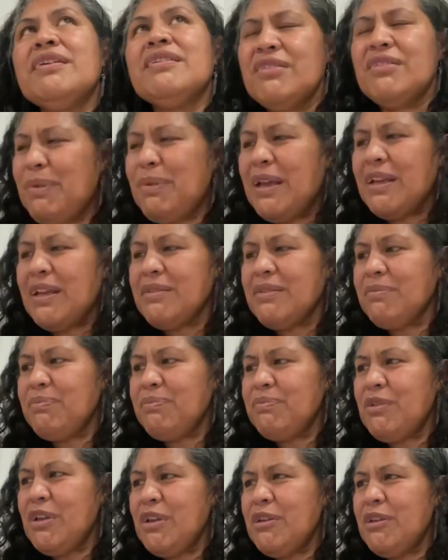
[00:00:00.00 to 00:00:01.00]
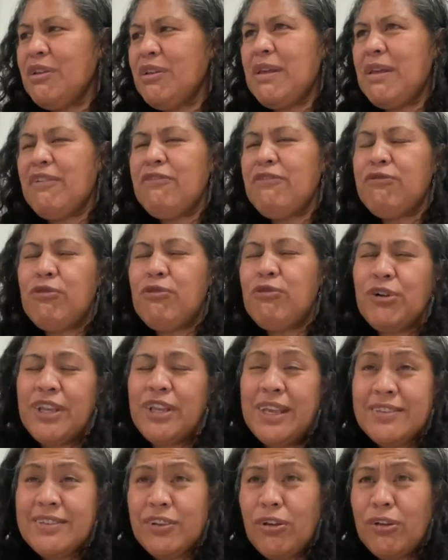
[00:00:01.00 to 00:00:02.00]
think that's about
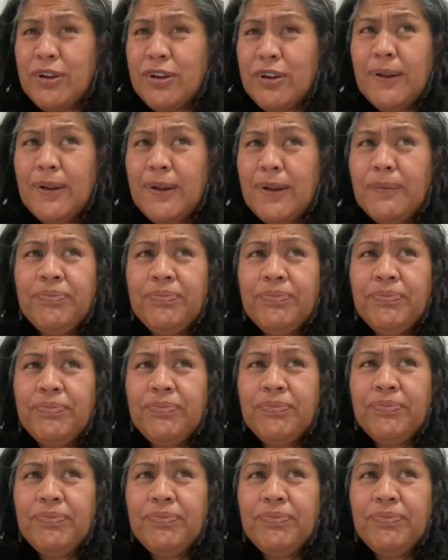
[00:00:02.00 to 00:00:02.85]
4 years ago now.